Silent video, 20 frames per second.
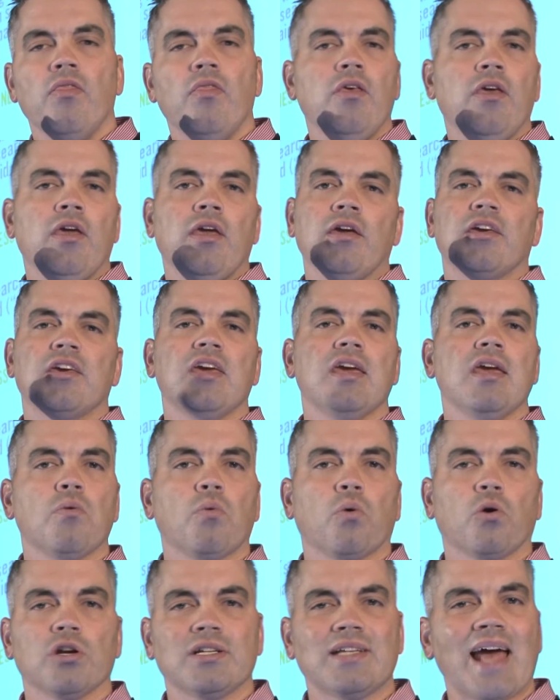The
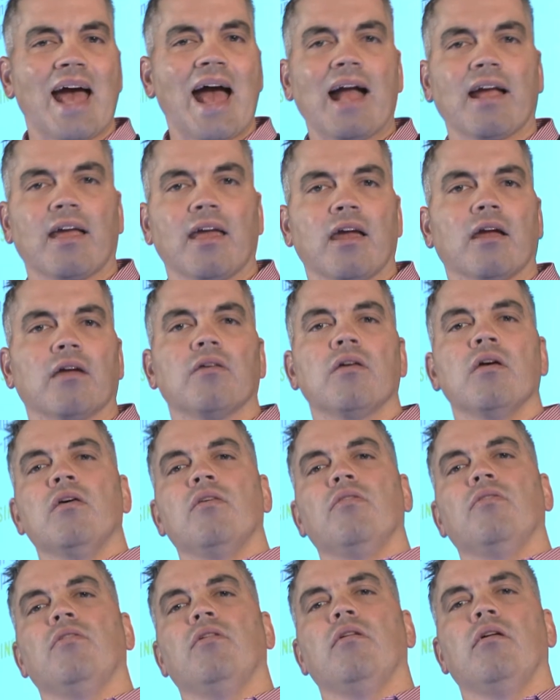keyword tagging,
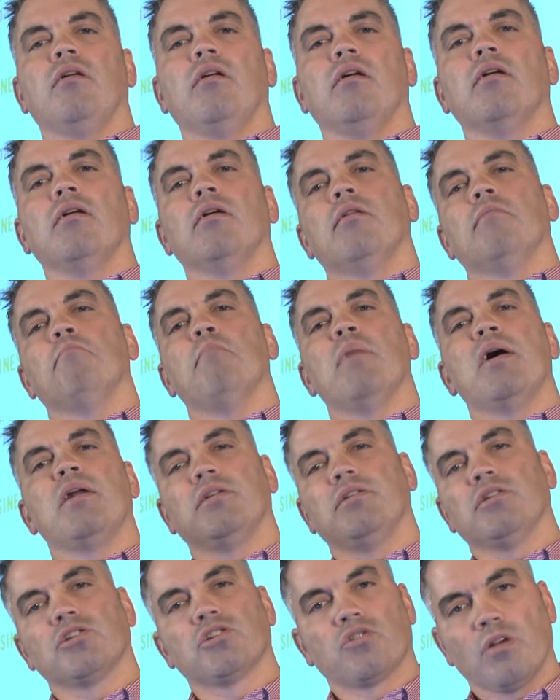the
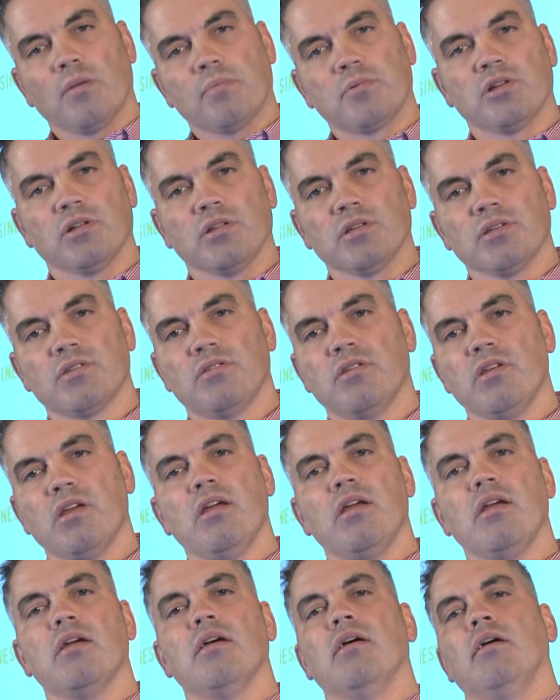meta descriptions,
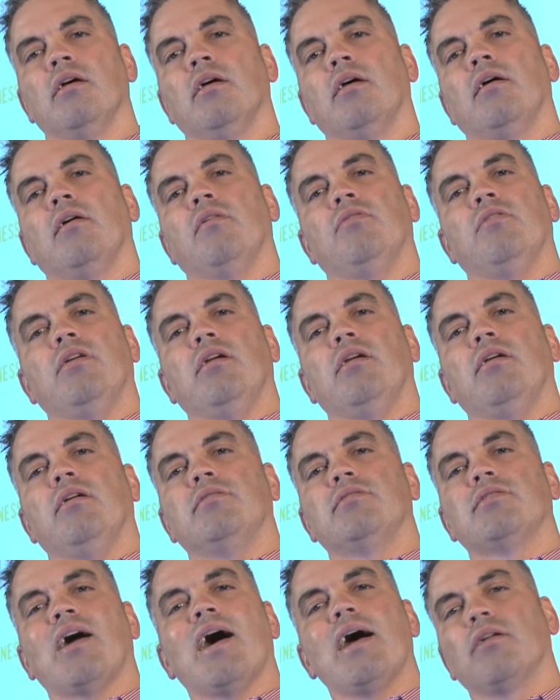the
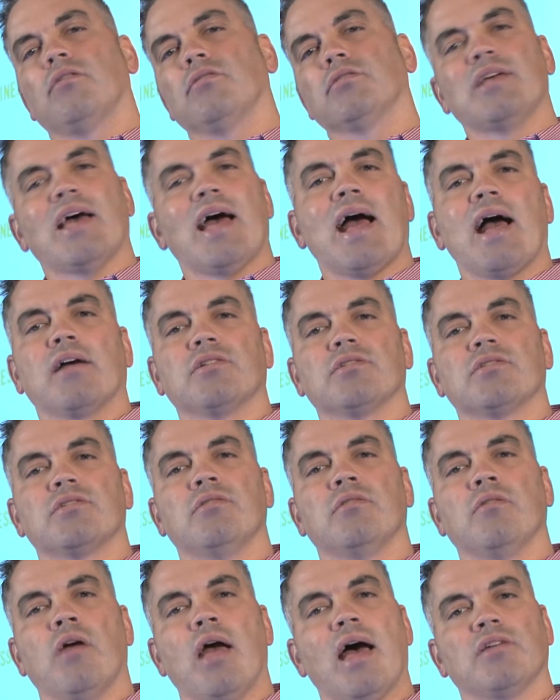title tags
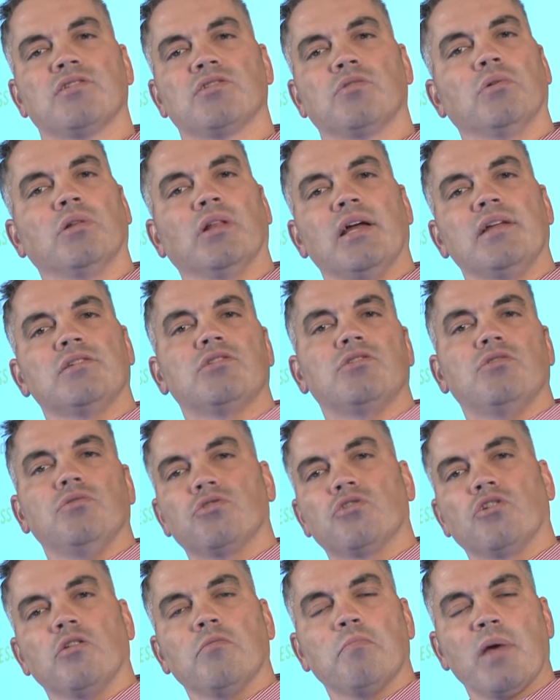as it relates to
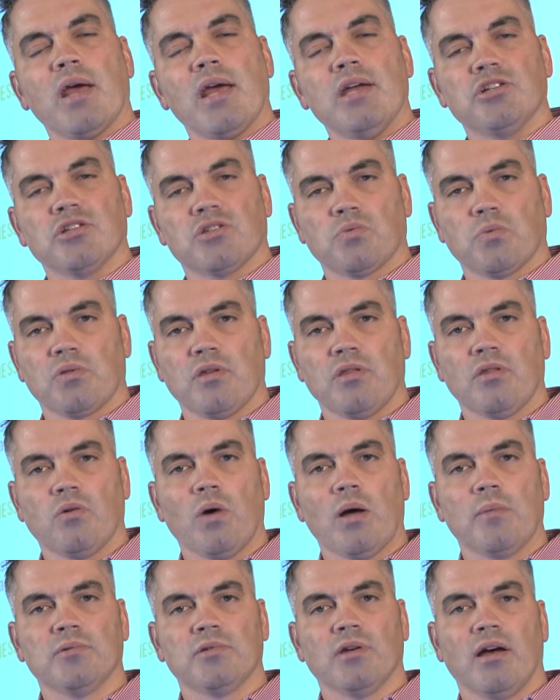certain pages within the
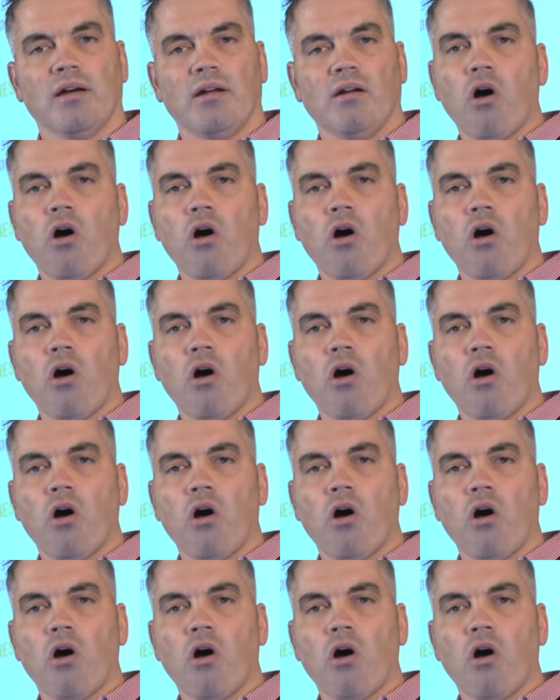website.